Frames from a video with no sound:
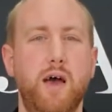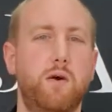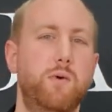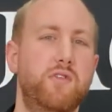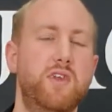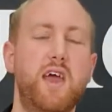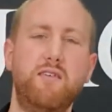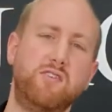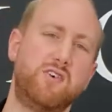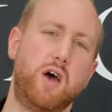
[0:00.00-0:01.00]
back with the
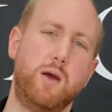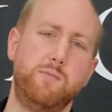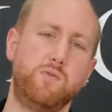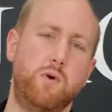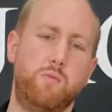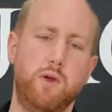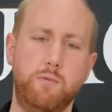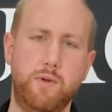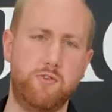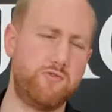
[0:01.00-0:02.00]
Navy times when we
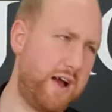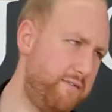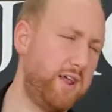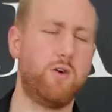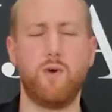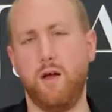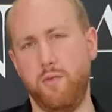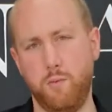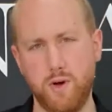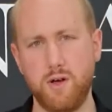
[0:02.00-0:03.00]
would be traveling
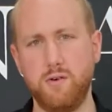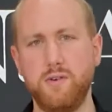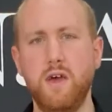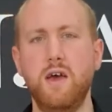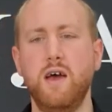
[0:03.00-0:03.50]
around the world